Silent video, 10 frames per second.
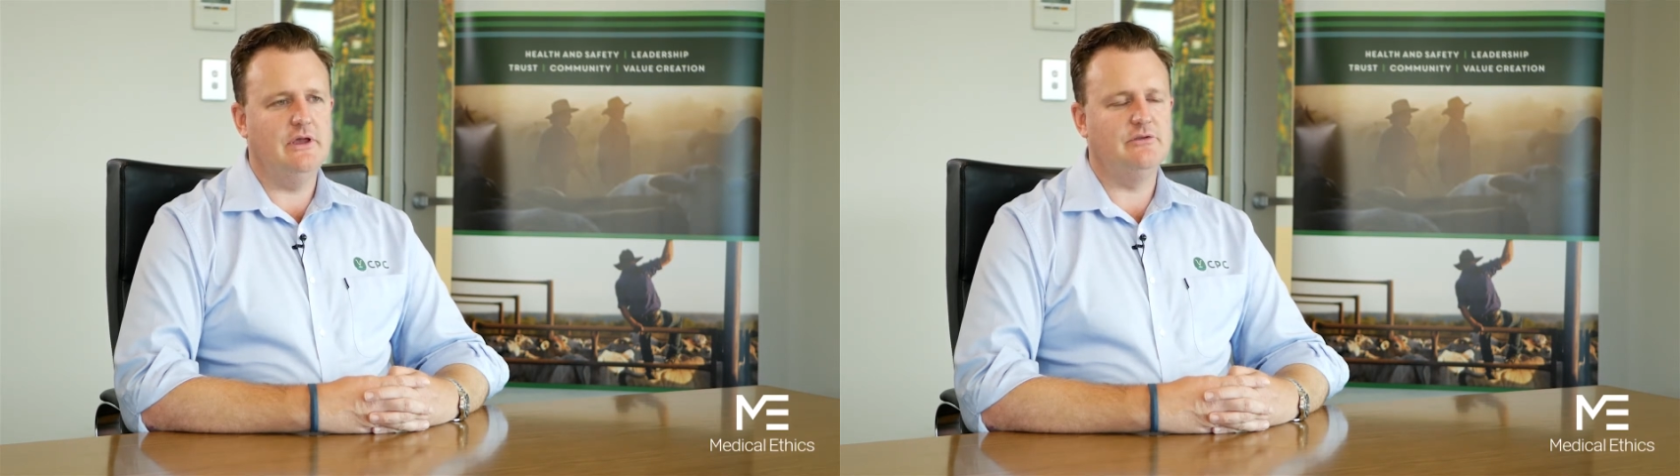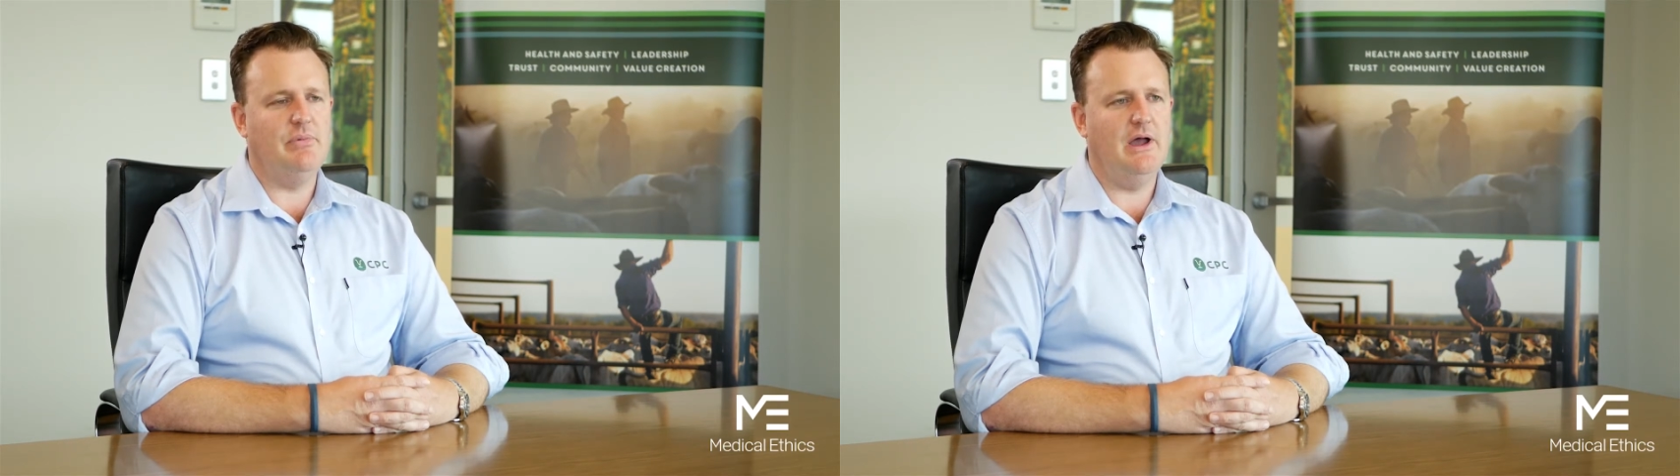
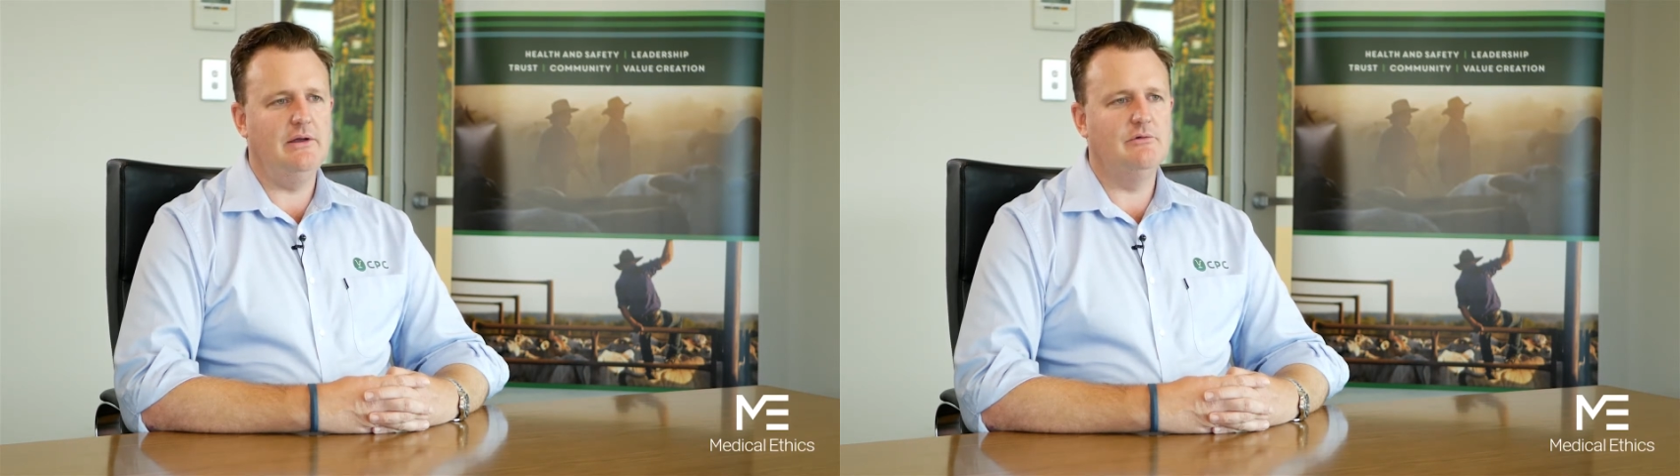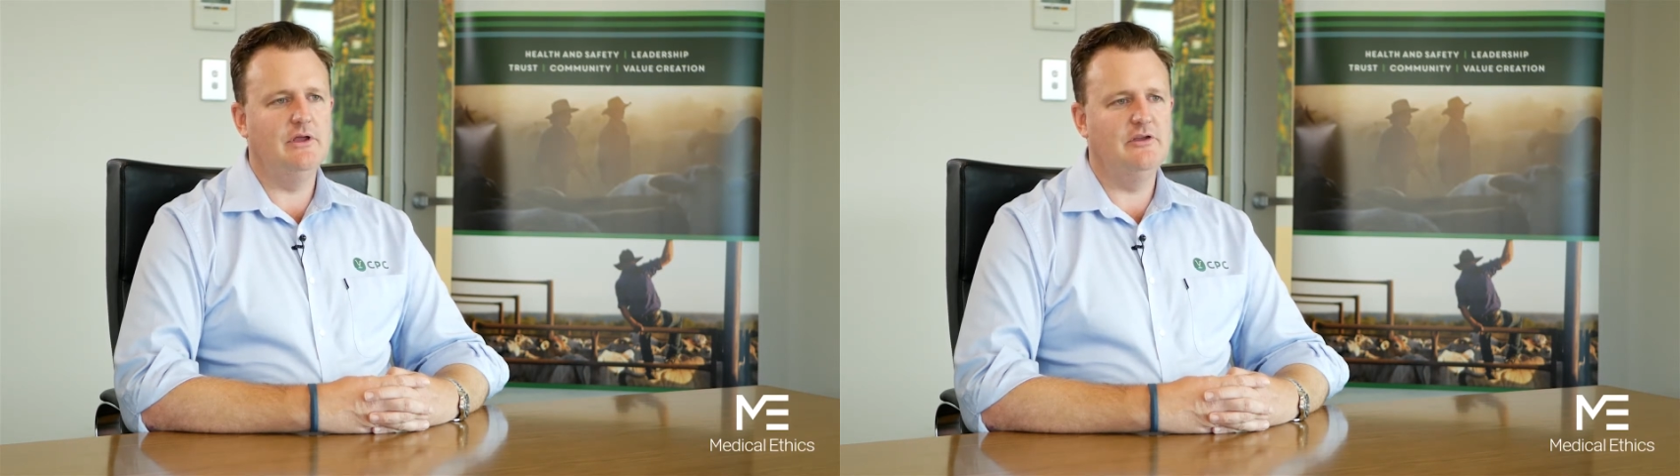as a
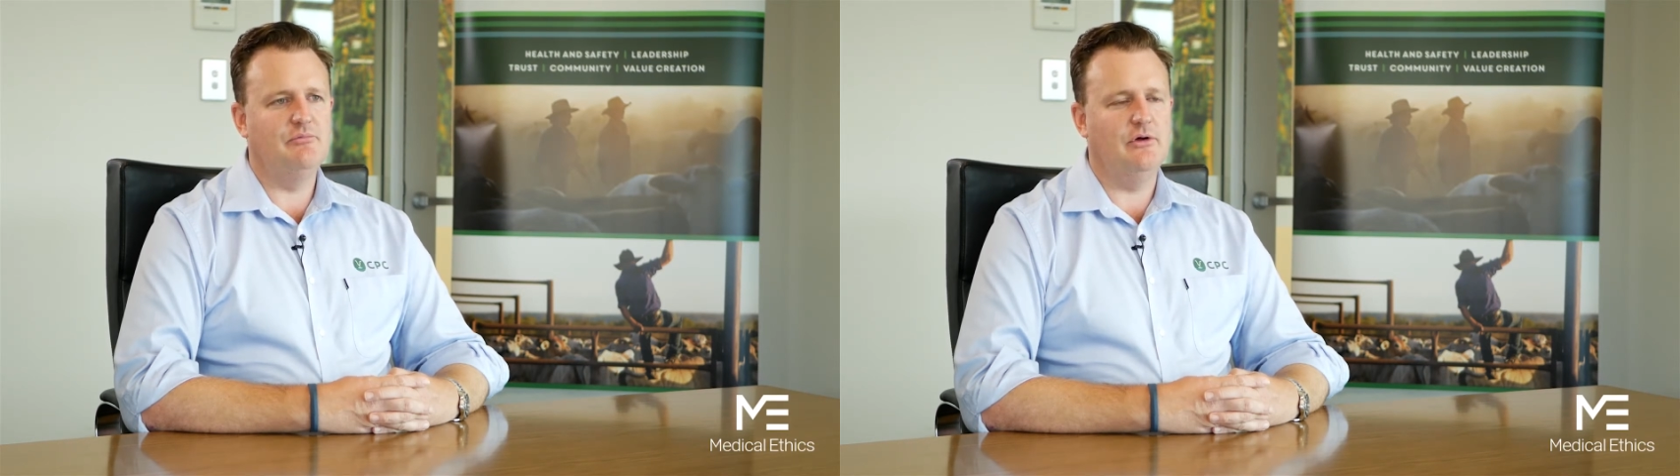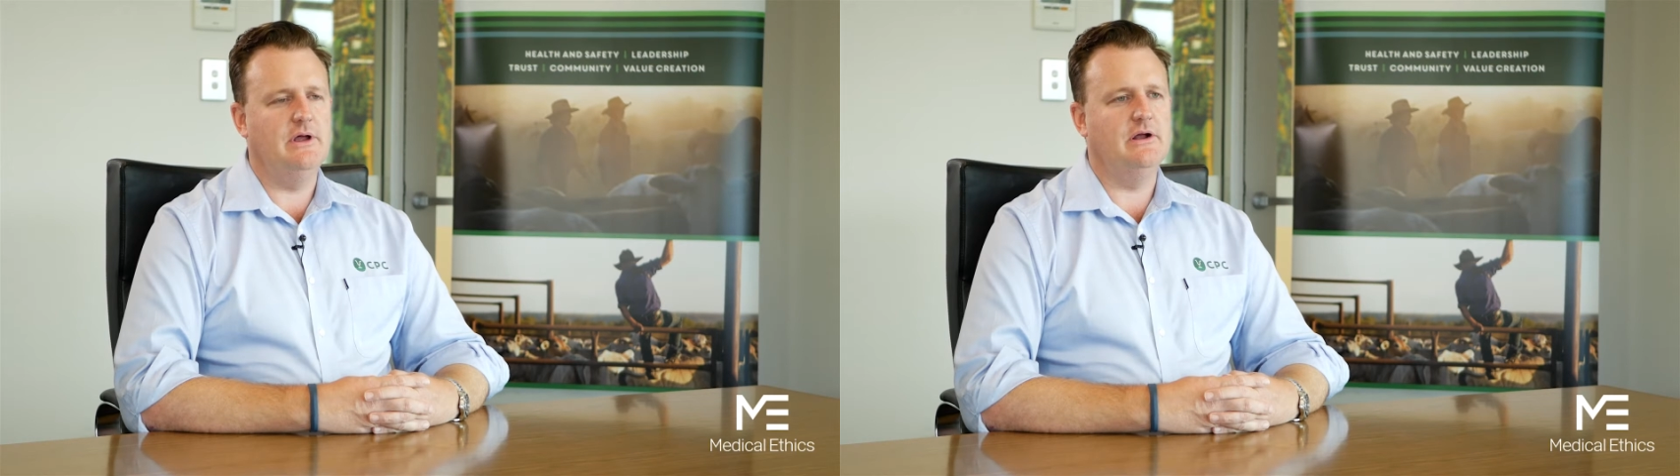pain relief
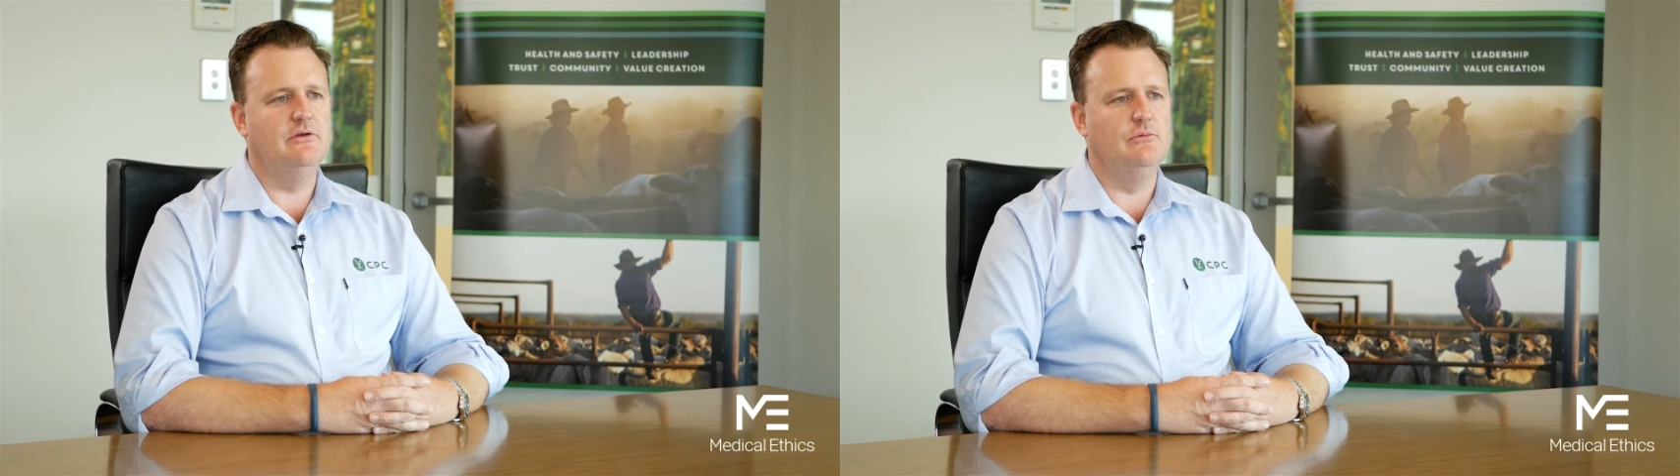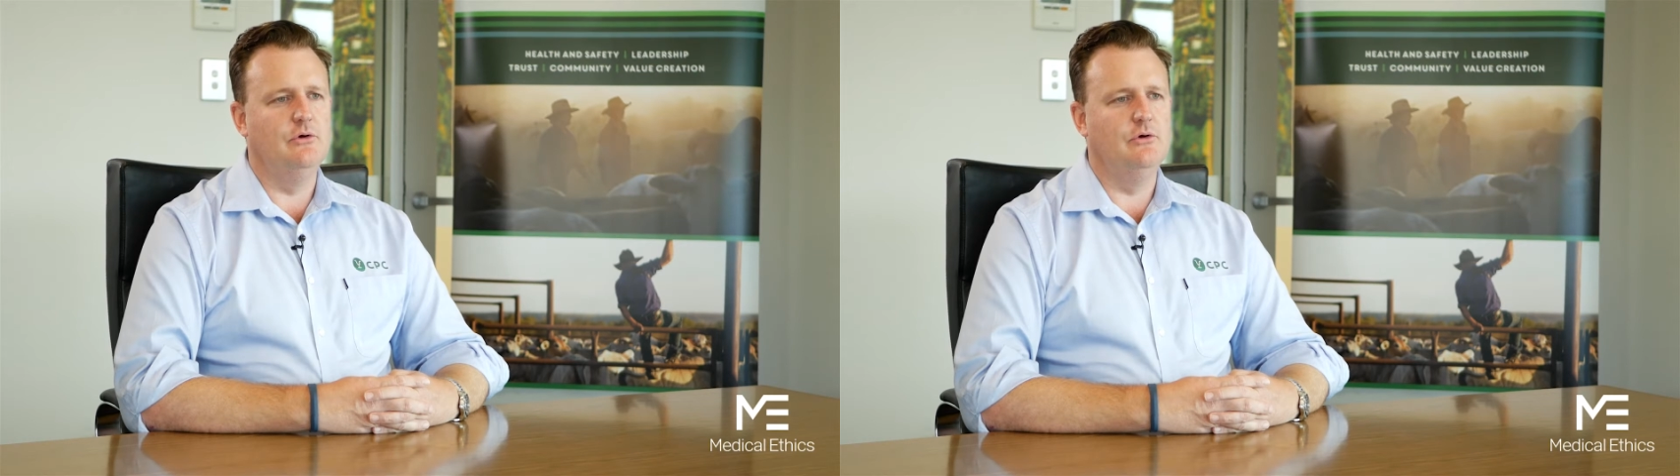product that